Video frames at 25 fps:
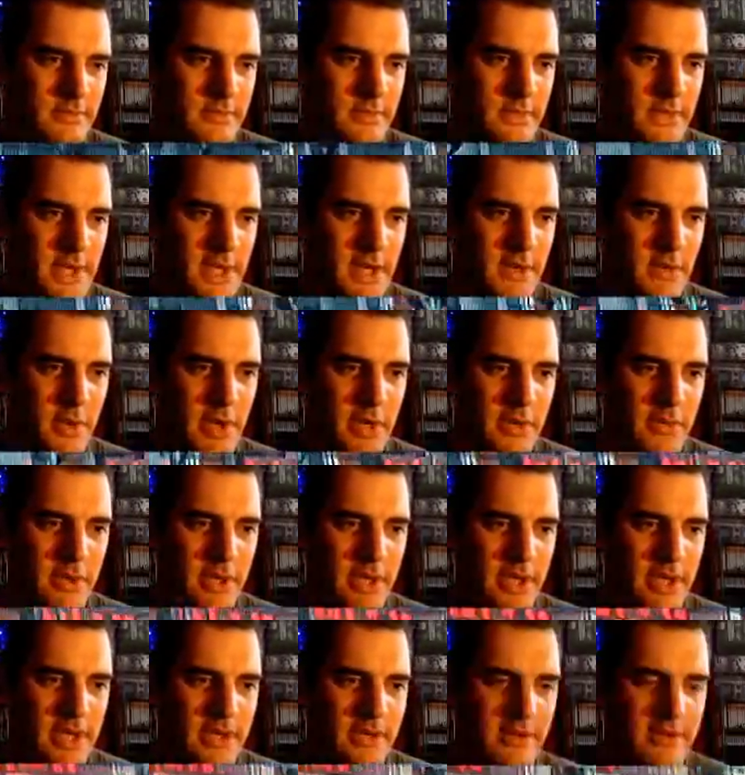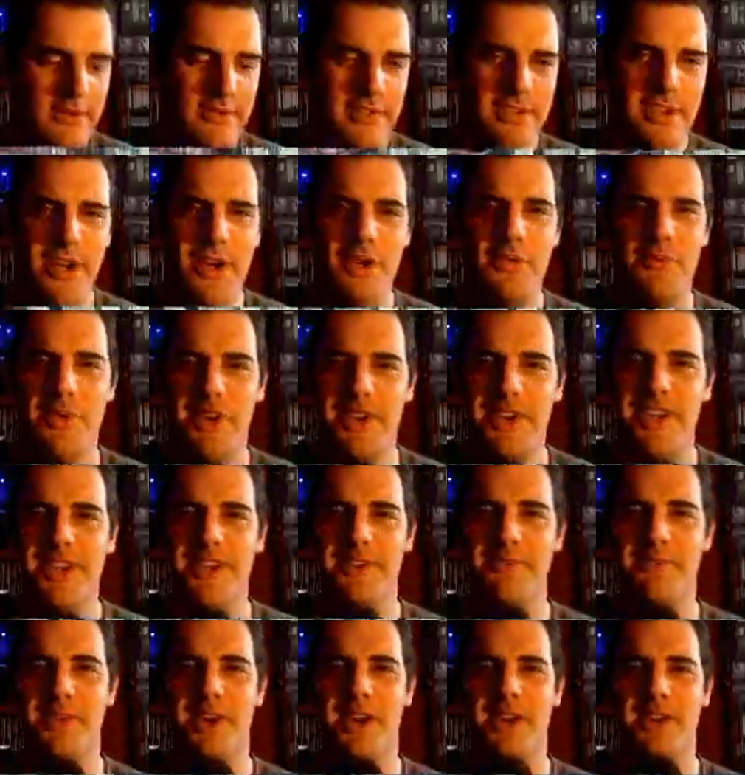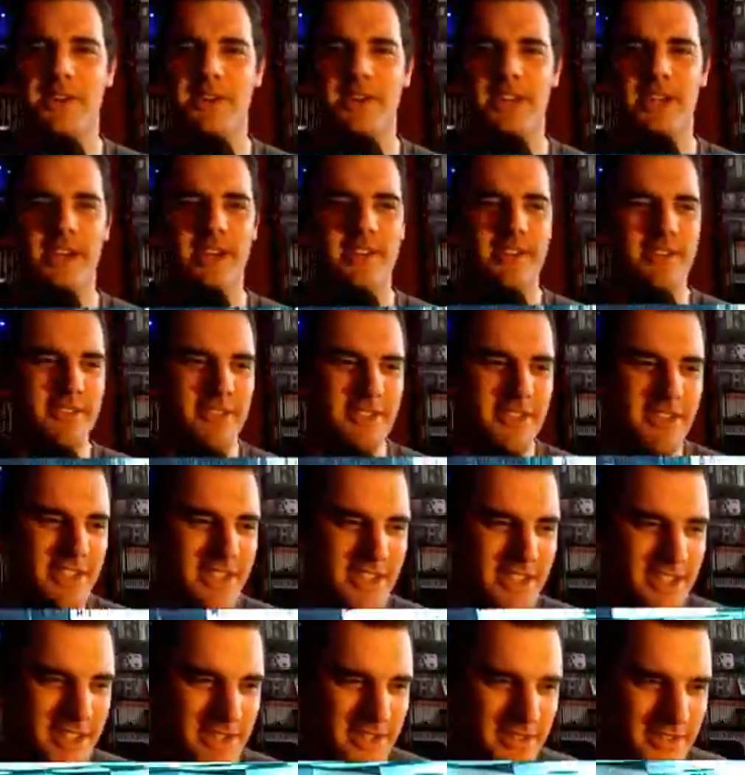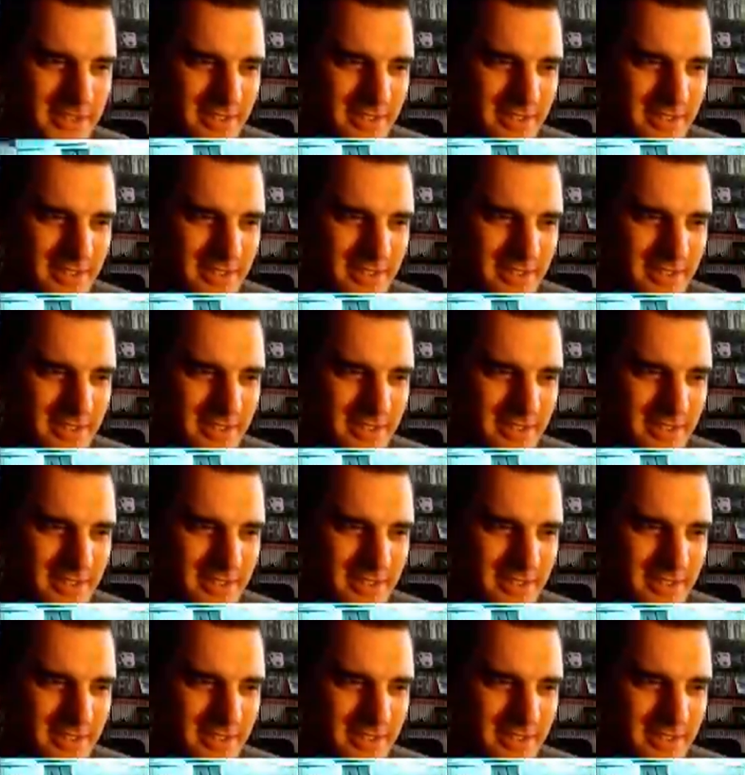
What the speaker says: And away we go. No mucking about now. You know.